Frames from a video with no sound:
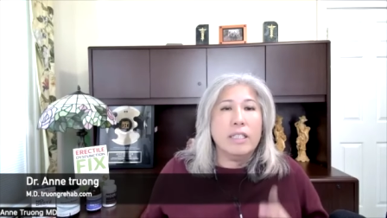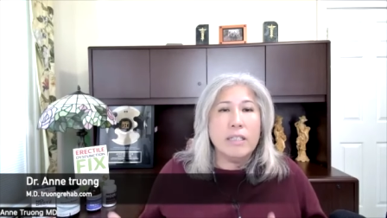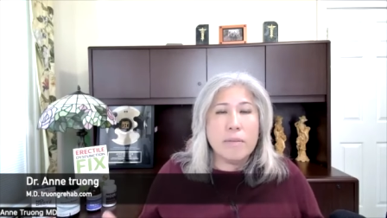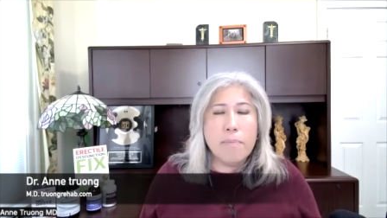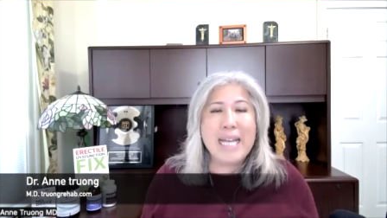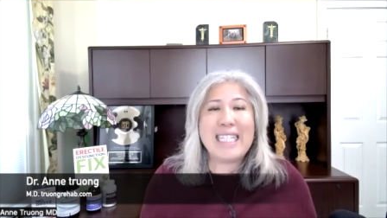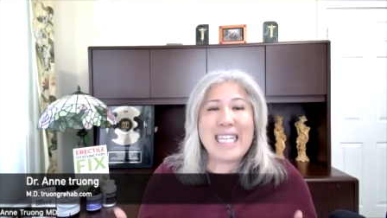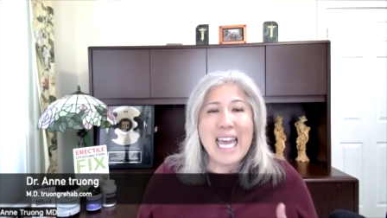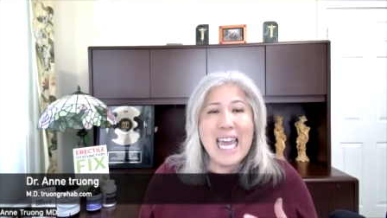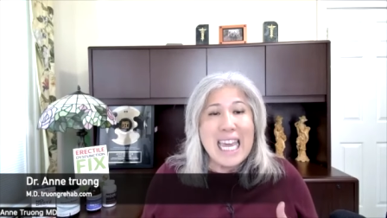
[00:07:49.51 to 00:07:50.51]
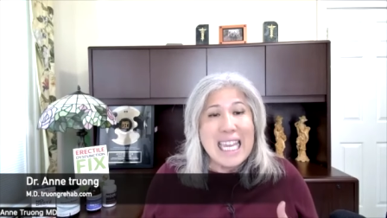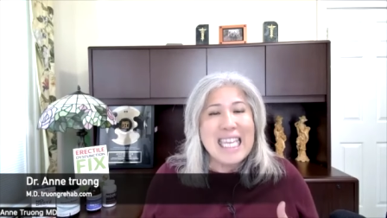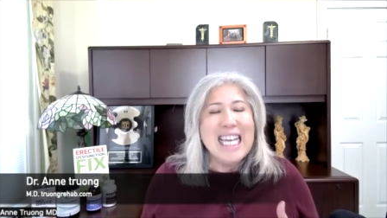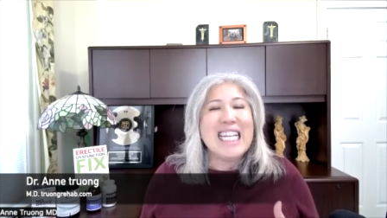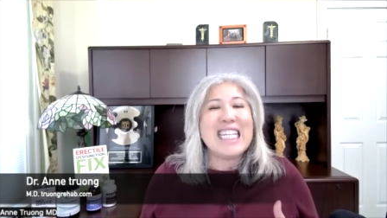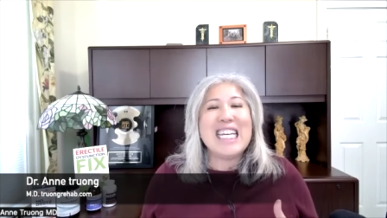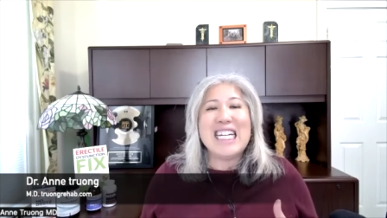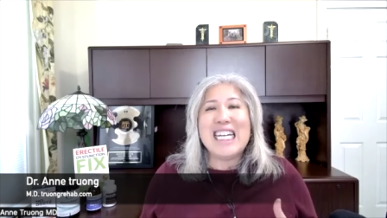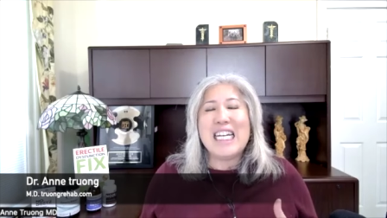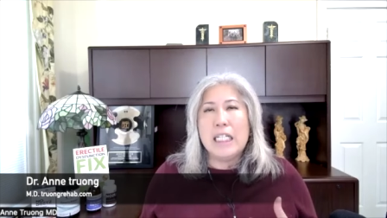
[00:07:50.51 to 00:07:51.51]
to maintain
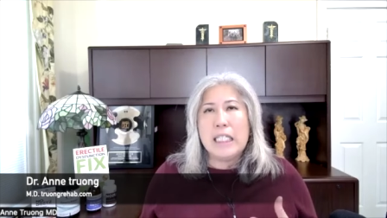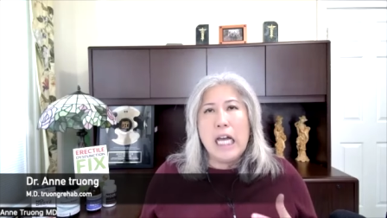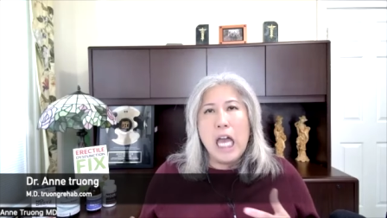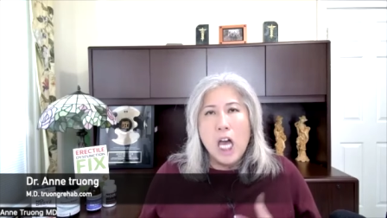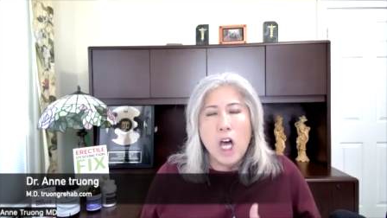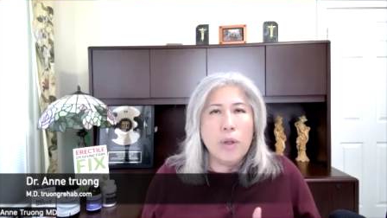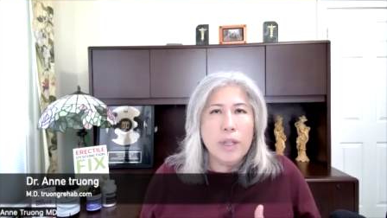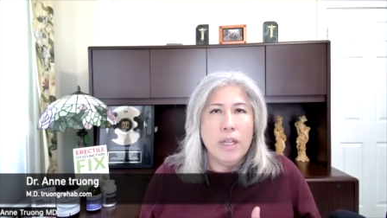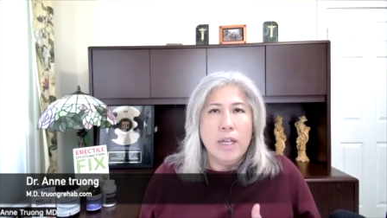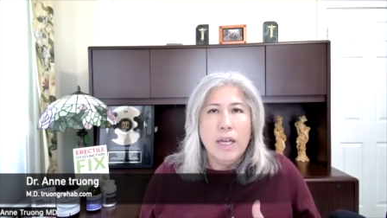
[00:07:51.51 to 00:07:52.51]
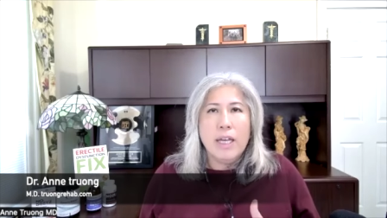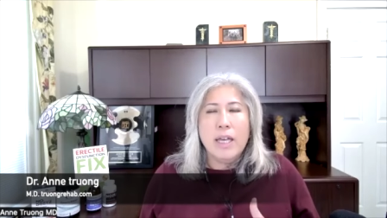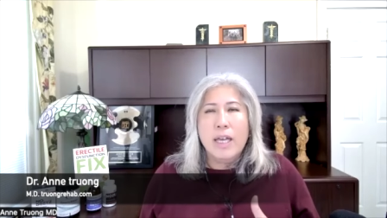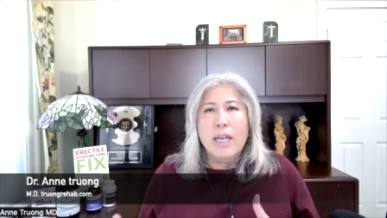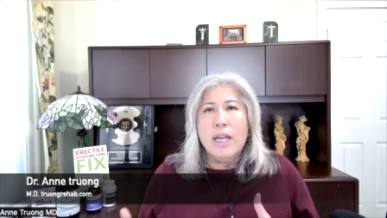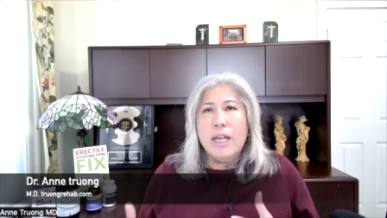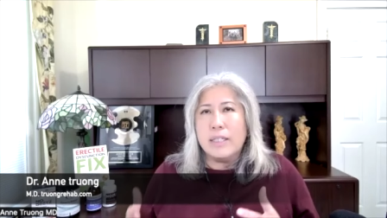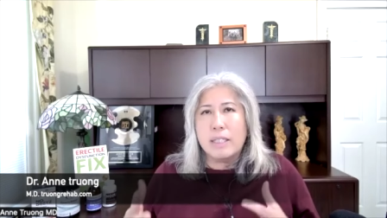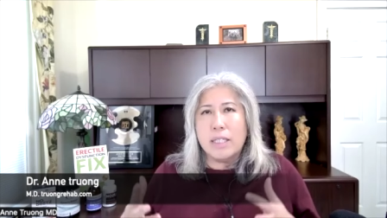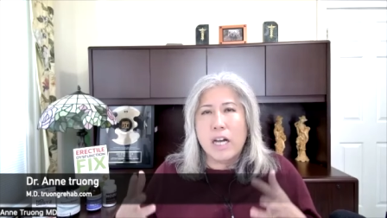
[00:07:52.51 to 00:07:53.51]
the the health and,
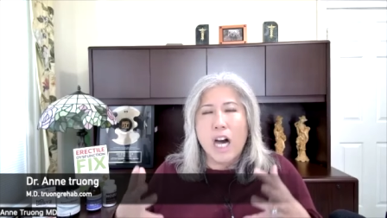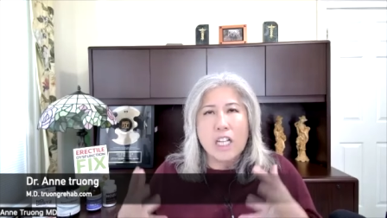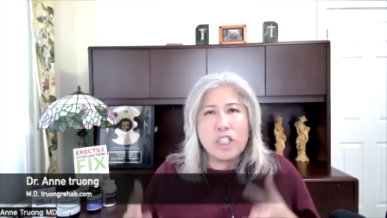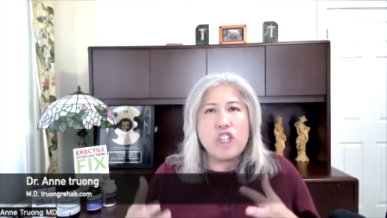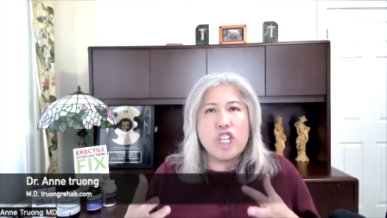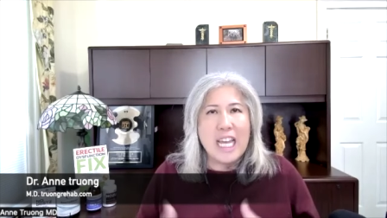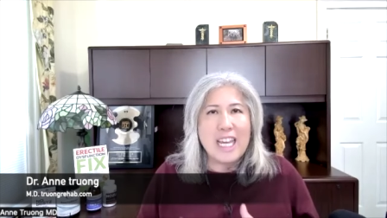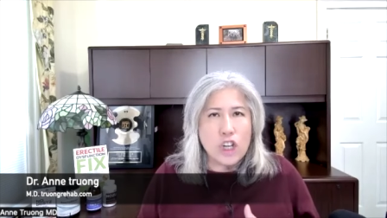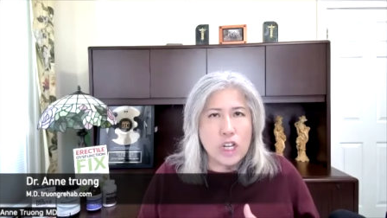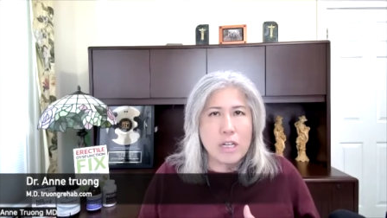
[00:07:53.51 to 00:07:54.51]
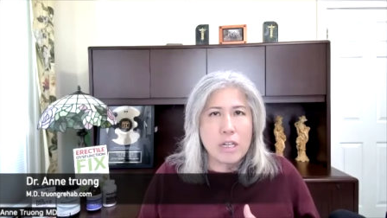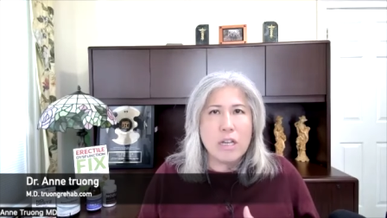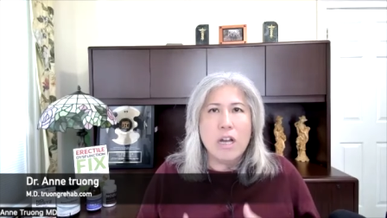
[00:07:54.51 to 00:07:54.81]
and the oxygenation